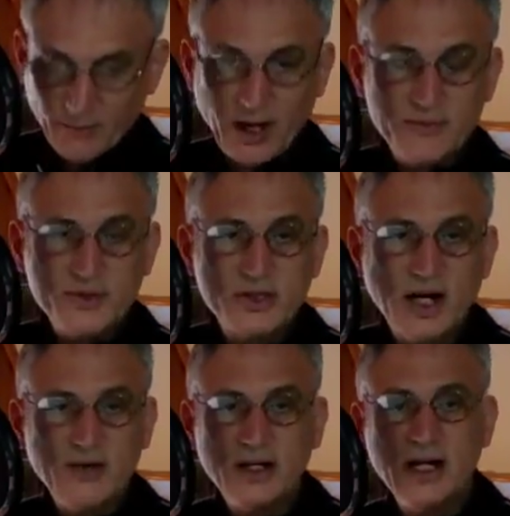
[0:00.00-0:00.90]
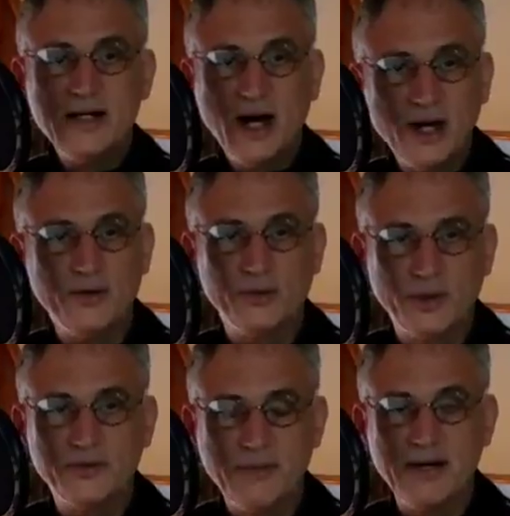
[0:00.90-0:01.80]
Well, I huddled
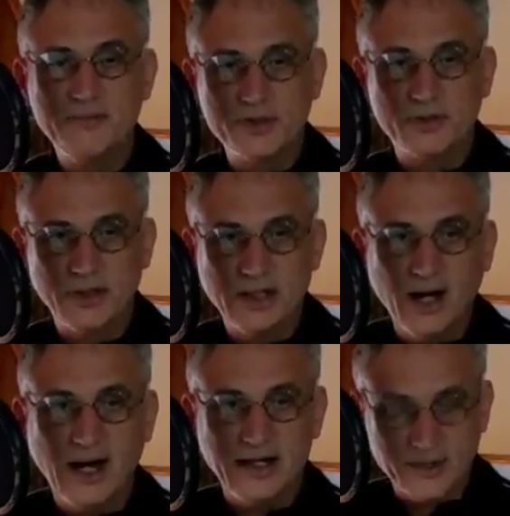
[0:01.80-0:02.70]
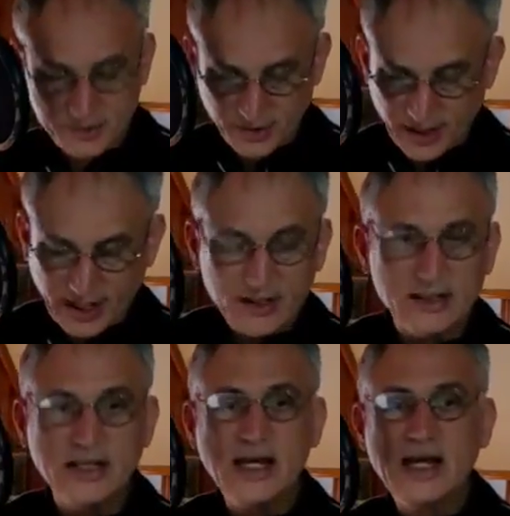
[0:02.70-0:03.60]
with my mystery guy yesterday
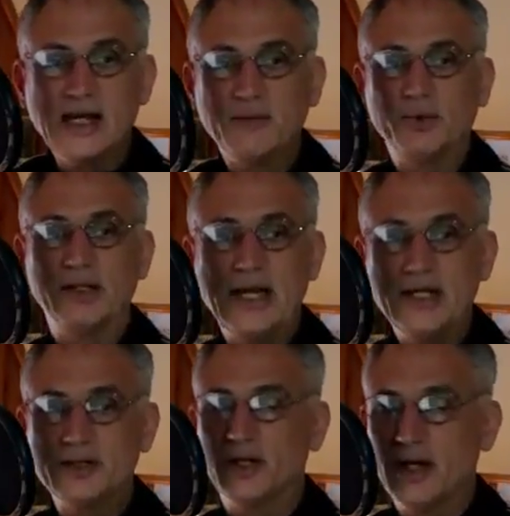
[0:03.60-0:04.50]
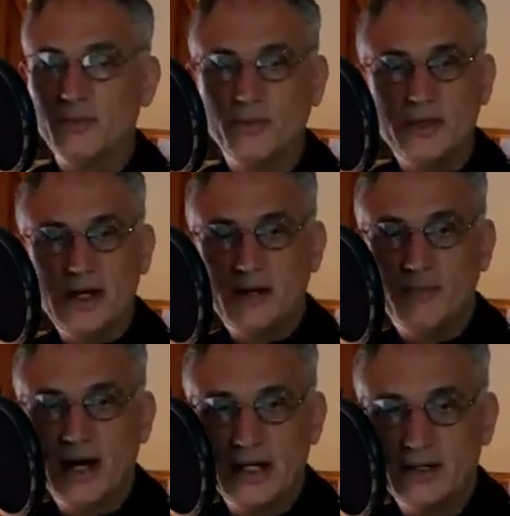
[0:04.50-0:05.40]
and related to him
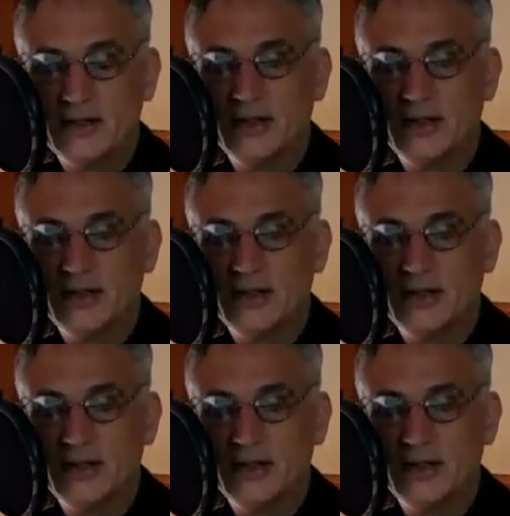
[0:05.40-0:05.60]
my